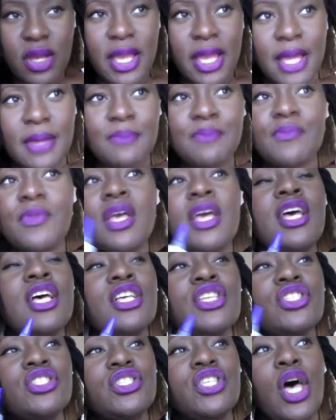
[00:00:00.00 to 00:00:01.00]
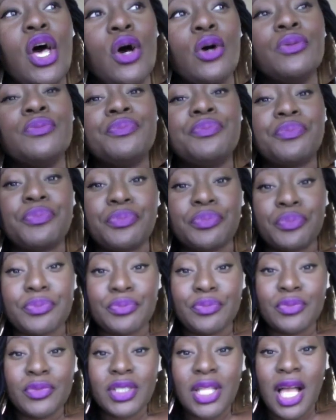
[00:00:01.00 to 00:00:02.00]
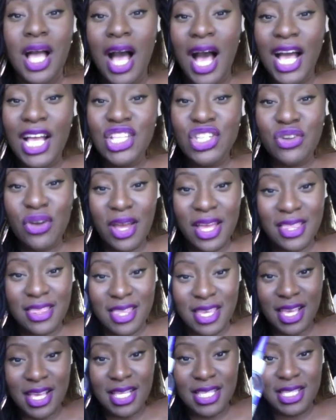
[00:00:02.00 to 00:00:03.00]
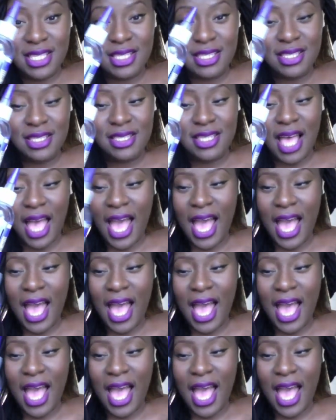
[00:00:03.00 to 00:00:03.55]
again. So, I tried this.